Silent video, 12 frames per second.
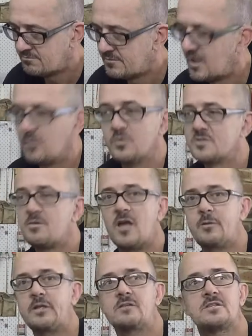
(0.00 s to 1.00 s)
It was
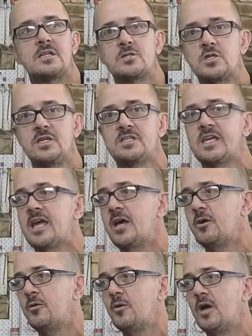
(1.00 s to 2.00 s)
maybe 6 years
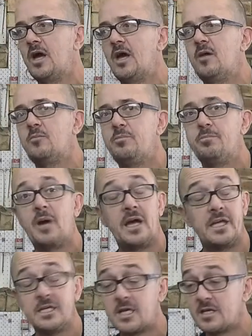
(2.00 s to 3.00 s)
ago,
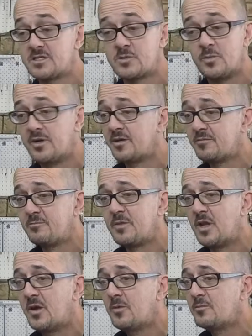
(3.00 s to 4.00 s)
paying customer, you
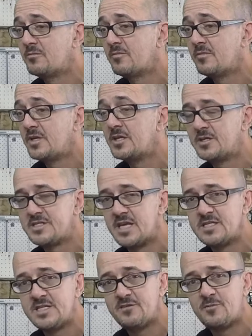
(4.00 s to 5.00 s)
know,
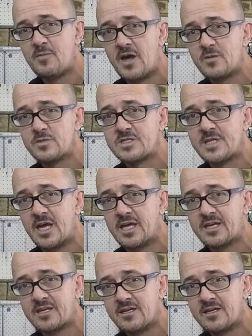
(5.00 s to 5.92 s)
inattentive, made a mistake,